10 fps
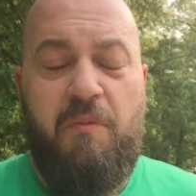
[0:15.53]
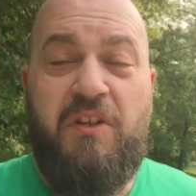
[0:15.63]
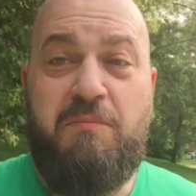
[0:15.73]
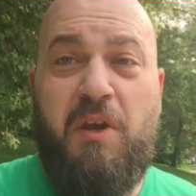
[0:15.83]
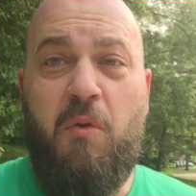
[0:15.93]

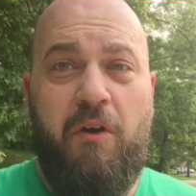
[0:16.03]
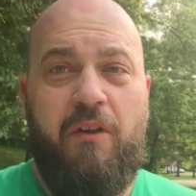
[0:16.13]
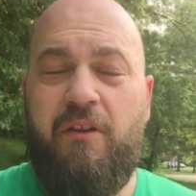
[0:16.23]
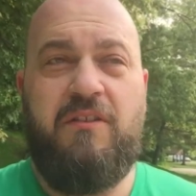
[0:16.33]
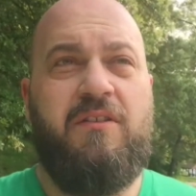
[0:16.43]
but it's a big one.
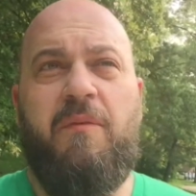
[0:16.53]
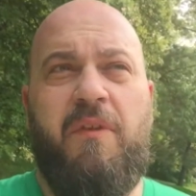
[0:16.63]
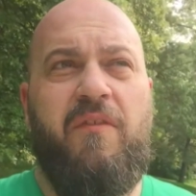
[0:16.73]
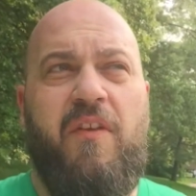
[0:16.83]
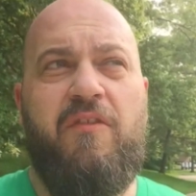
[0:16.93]
It's
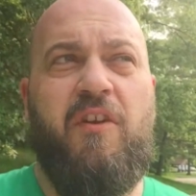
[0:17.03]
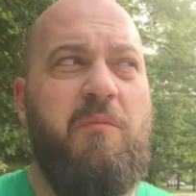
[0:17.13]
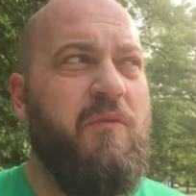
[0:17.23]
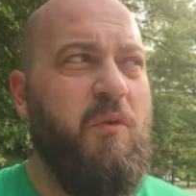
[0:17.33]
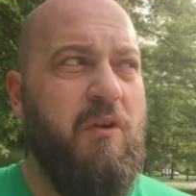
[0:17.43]
something I've never
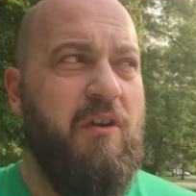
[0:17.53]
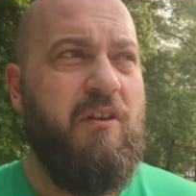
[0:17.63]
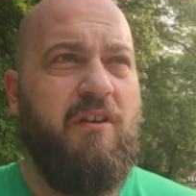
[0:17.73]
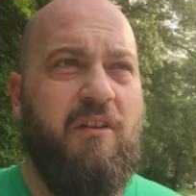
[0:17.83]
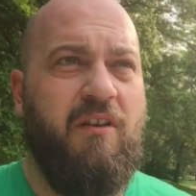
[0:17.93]
done before.
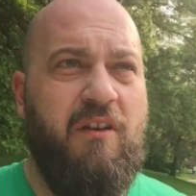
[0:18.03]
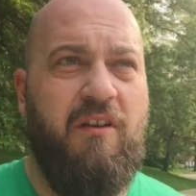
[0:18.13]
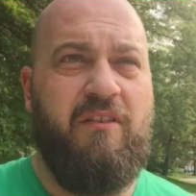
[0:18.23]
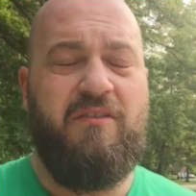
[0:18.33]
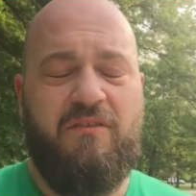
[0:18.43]

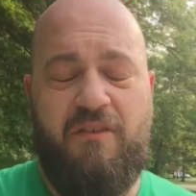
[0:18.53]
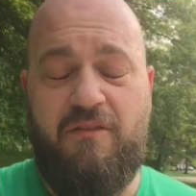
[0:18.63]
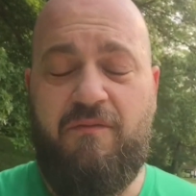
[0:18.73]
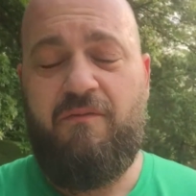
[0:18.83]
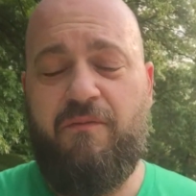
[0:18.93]
Uh, it's,
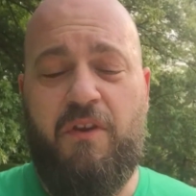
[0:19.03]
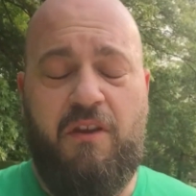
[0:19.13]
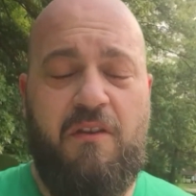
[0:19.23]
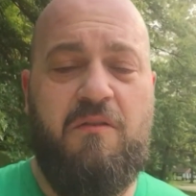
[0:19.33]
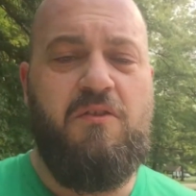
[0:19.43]
it's
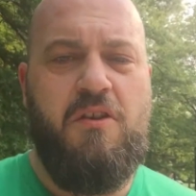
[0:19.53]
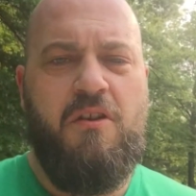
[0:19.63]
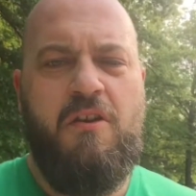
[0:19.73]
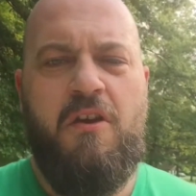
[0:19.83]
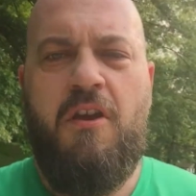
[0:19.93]
freaking huge.
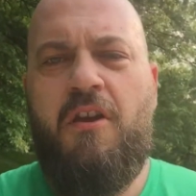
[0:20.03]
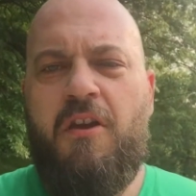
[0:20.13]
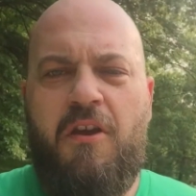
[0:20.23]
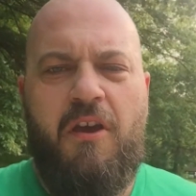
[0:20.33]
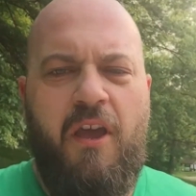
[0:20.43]

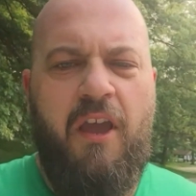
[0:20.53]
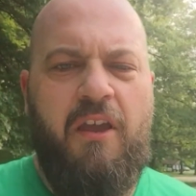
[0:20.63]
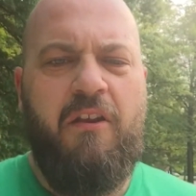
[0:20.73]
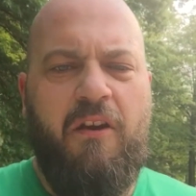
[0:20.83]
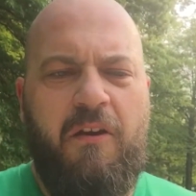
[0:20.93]

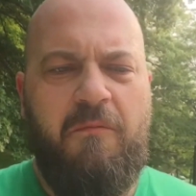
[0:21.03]
And uh,